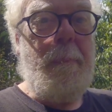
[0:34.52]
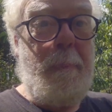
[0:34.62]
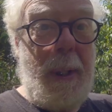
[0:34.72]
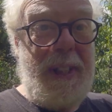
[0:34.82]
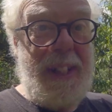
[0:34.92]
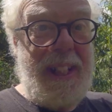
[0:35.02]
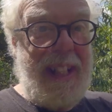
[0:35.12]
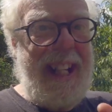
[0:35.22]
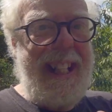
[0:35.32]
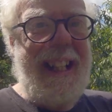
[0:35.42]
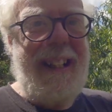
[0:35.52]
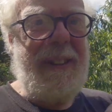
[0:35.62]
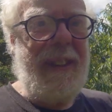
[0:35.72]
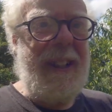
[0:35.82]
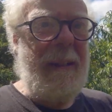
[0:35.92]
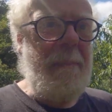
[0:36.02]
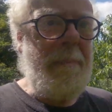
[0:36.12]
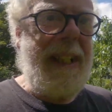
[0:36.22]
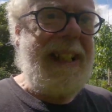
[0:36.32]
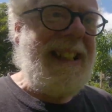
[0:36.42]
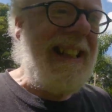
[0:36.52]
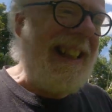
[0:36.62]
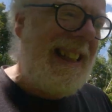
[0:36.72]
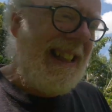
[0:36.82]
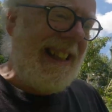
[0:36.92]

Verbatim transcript: But today I've got an amazing